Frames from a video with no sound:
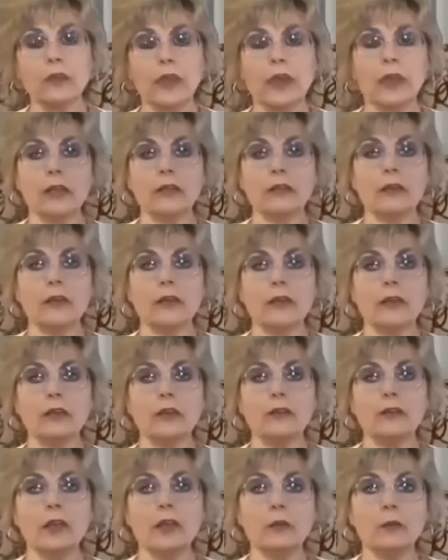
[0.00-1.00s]
that
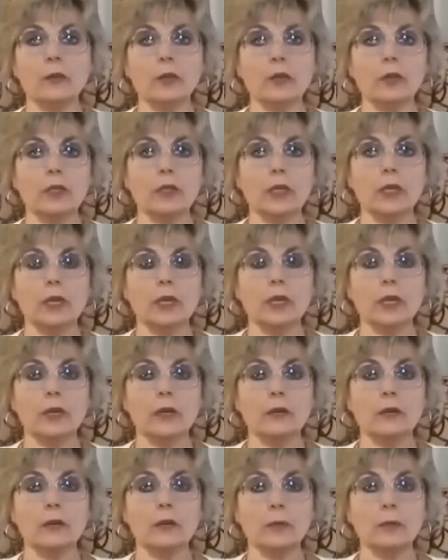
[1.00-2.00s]
they
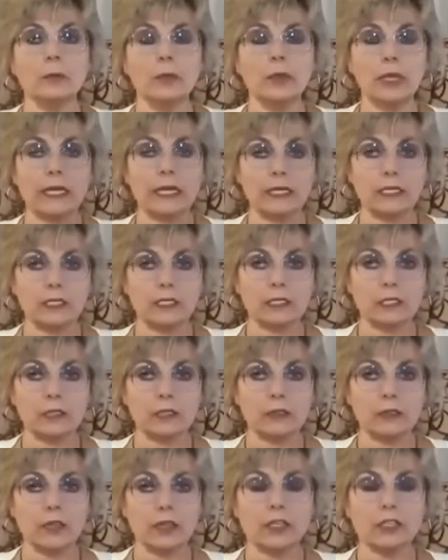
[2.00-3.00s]
will
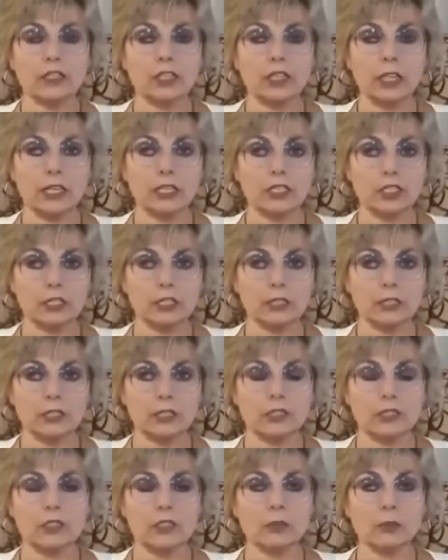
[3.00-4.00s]
replace the education
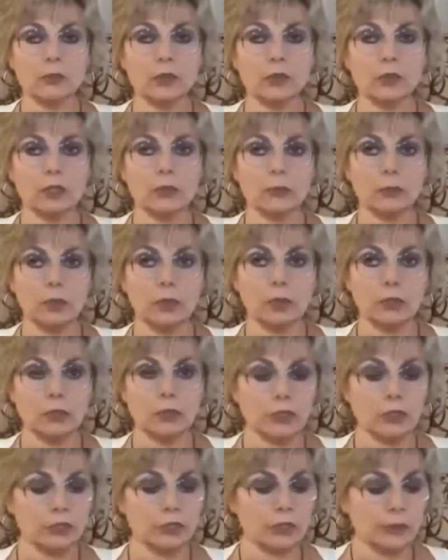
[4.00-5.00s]
system with
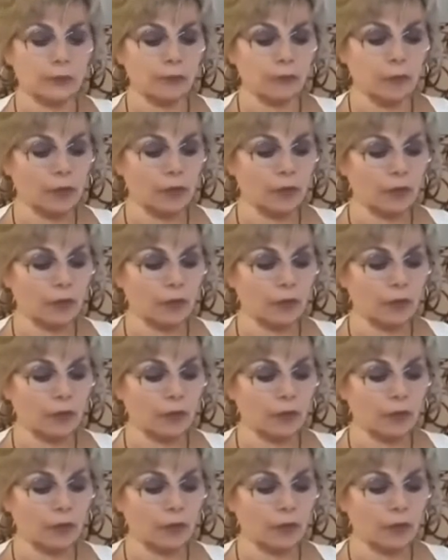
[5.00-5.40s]
computers.